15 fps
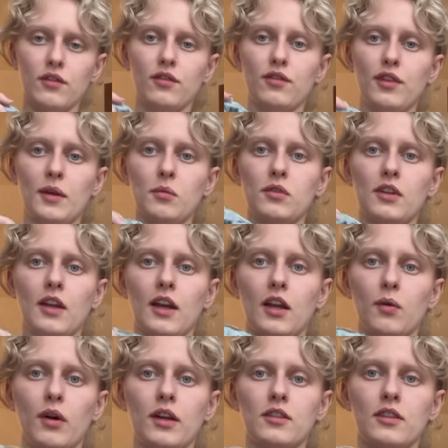flimsy
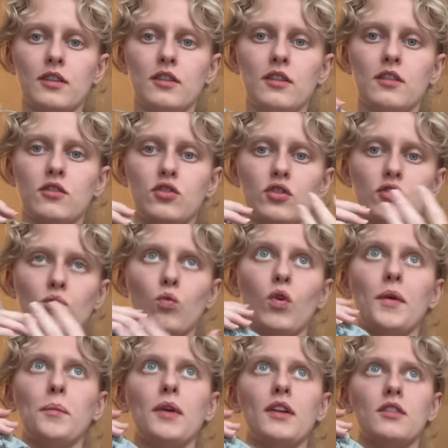anyway since it's just
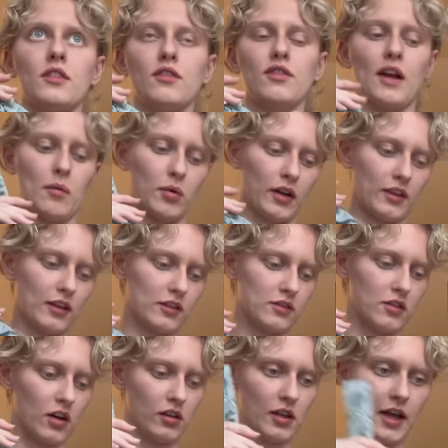one piece of fabric that's
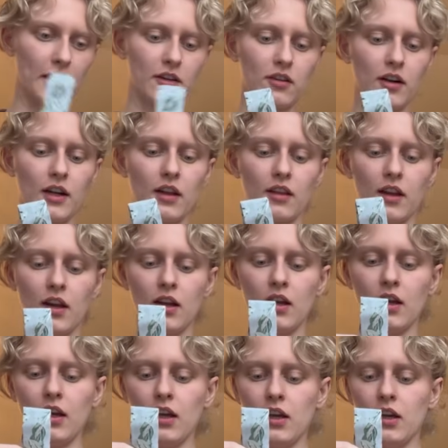not lined or anything.
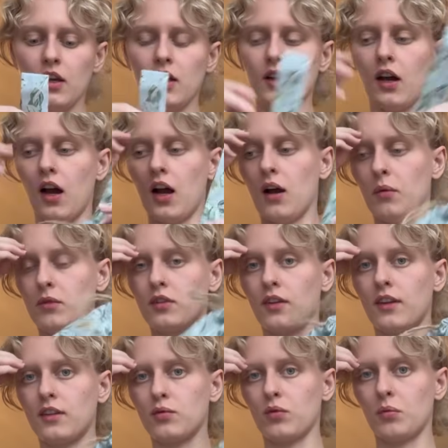So
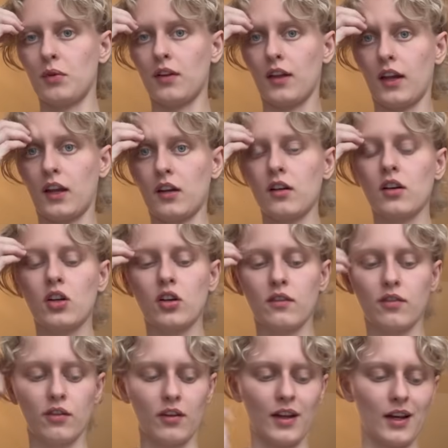this would be like good
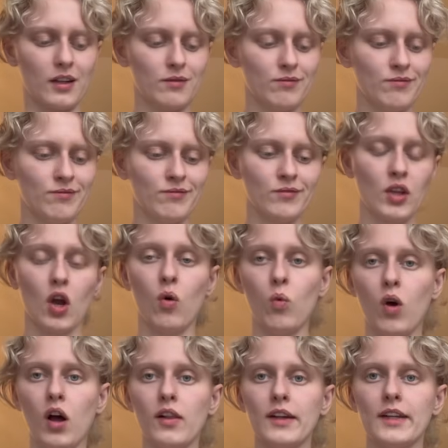for like a
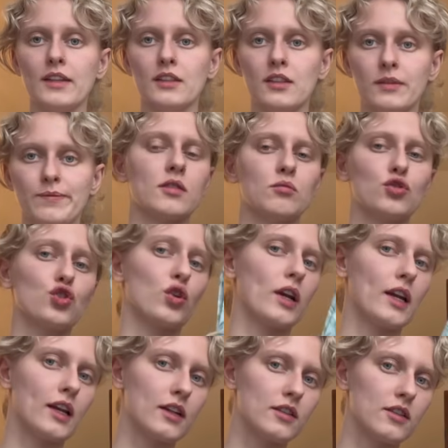wallet, some
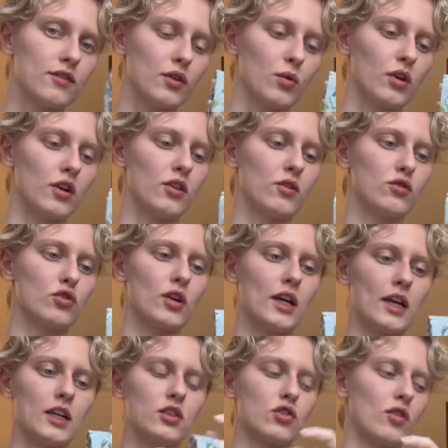trinkets if you want to do
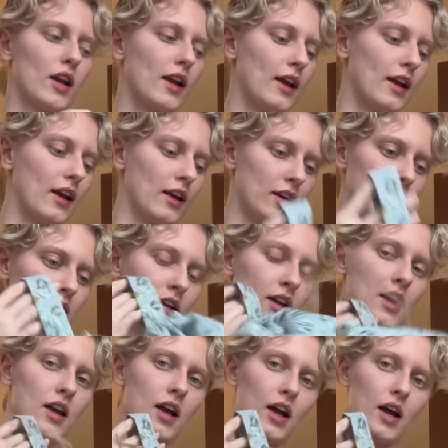trinket trading,
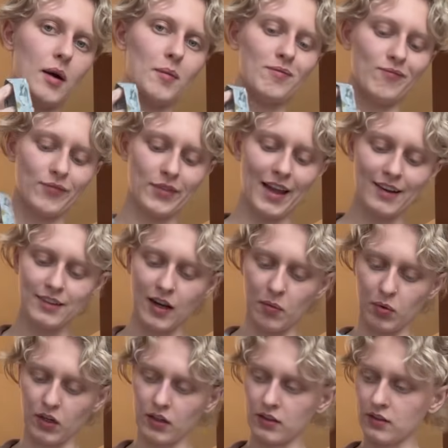that type
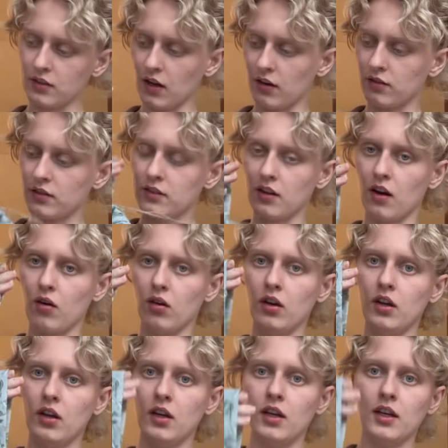of good stuff. So
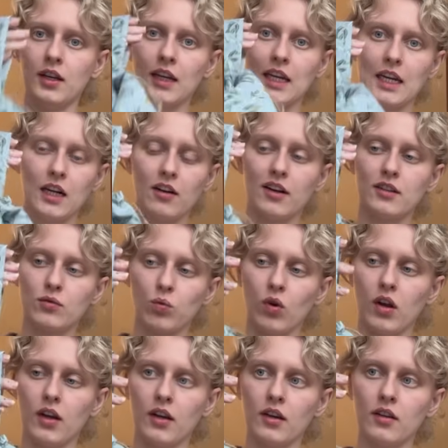here is
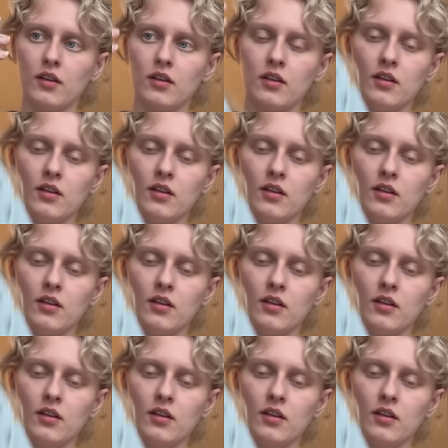one